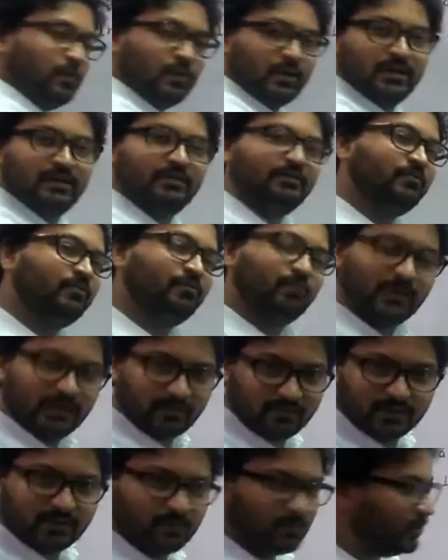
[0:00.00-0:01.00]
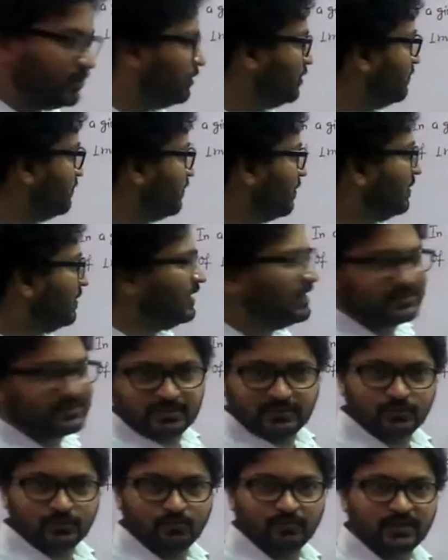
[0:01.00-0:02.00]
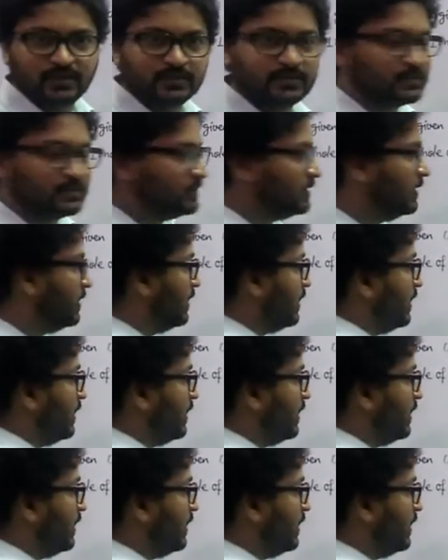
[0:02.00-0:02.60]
Okay, whatever the molecular formula, let's assume this.